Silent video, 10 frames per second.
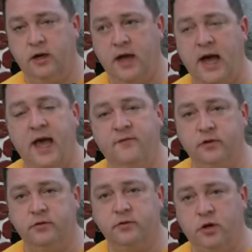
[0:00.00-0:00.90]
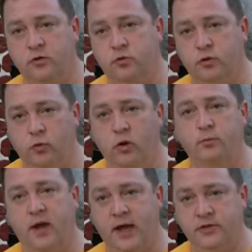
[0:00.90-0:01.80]
I haven't talked with one
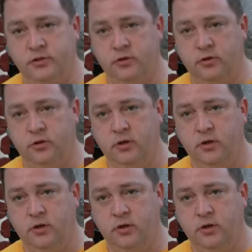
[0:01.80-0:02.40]
pastor